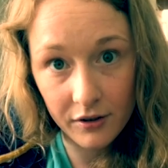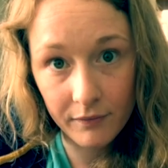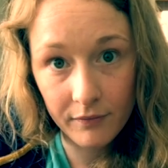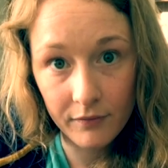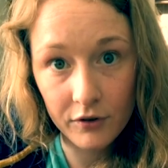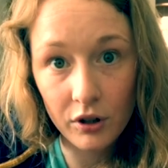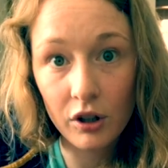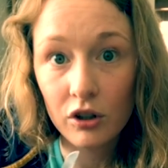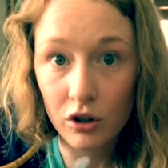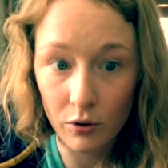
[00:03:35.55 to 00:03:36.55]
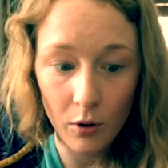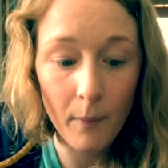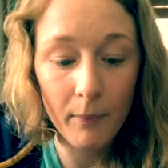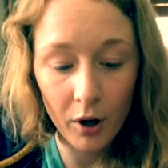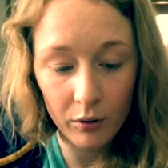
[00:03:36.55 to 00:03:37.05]
So you're going to do
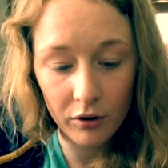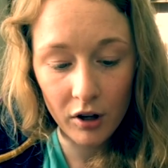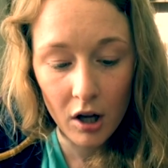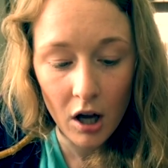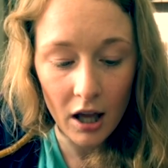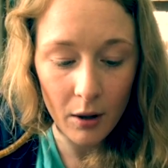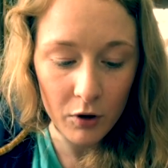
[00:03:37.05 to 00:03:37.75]
both, and